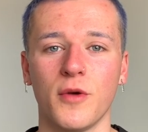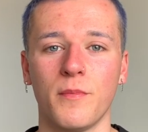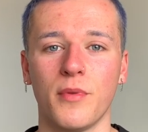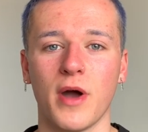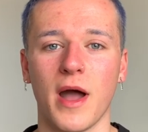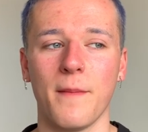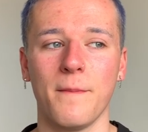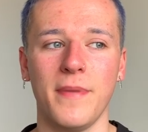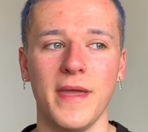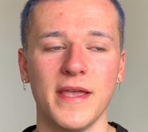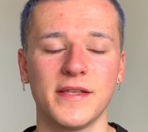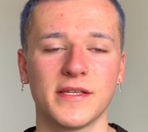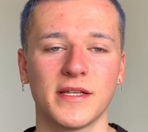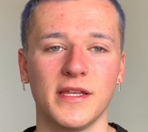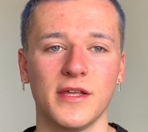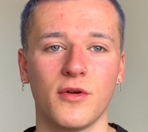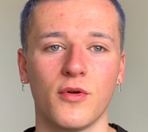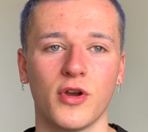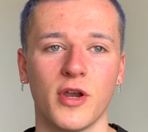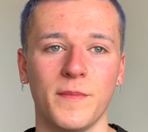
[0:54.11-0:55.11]
but I'm
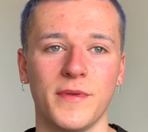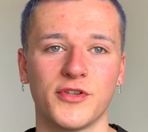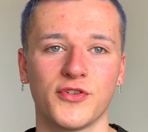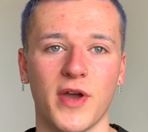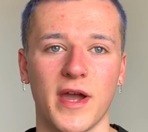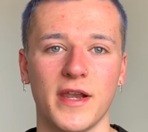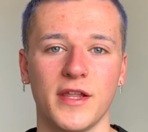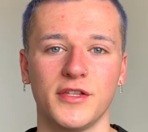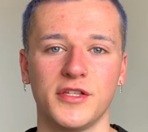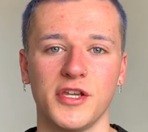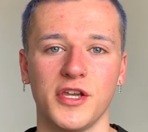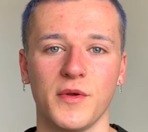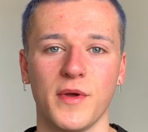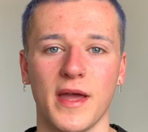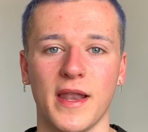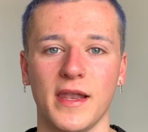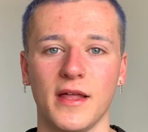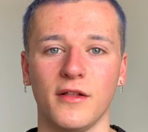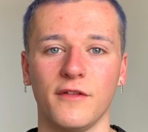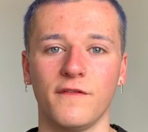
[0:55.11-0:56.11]
basically going to be trying to do
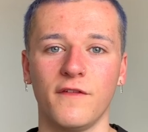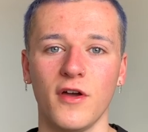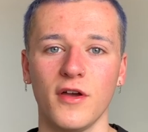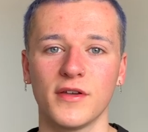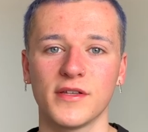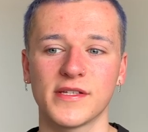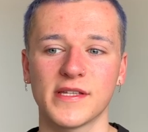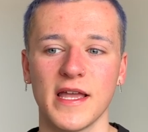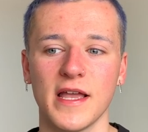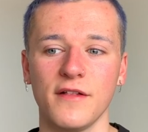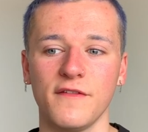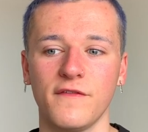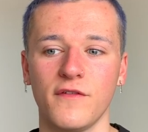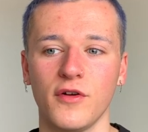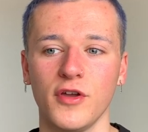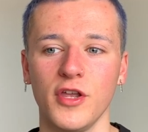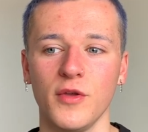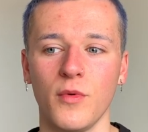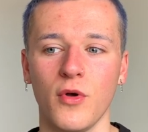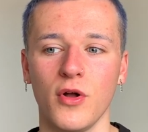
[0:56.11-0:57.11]
a little vlog style
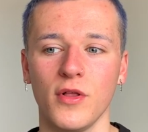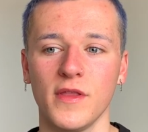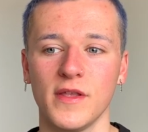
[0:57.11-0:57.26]
for you all.